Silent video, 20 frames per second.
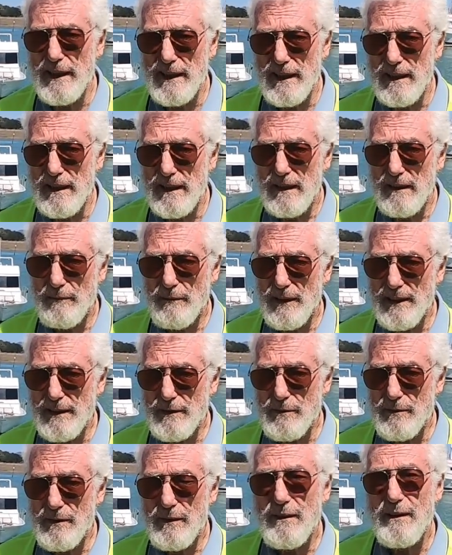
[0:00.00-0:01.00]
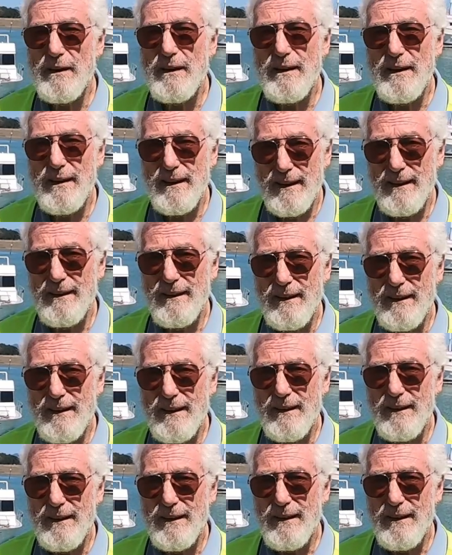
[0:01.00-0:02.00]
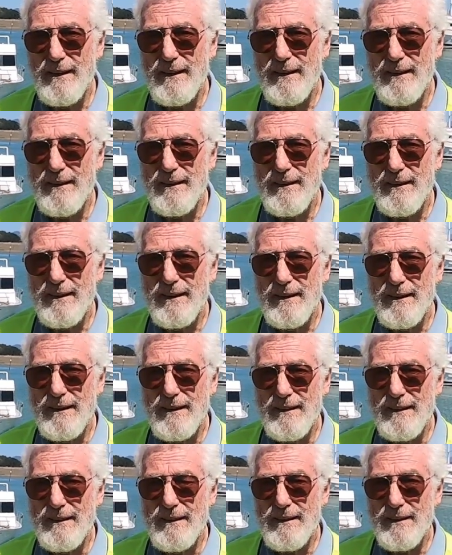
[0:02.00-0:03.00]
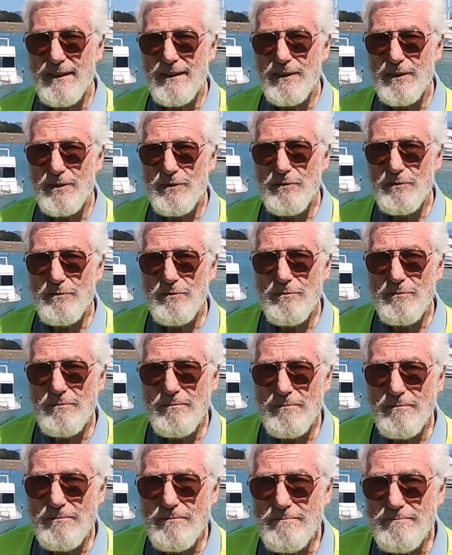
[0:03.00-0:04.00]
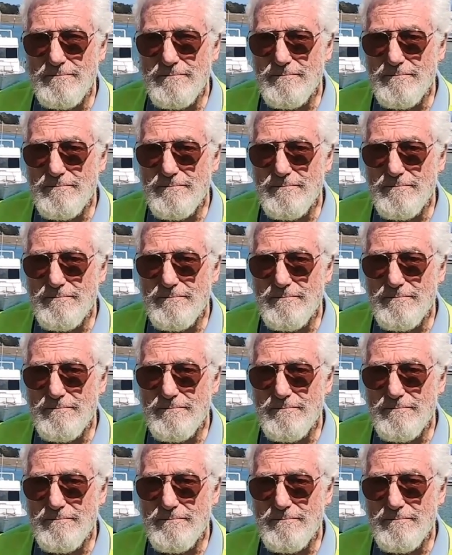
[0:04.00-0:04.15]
And what height was that mountain? How high did?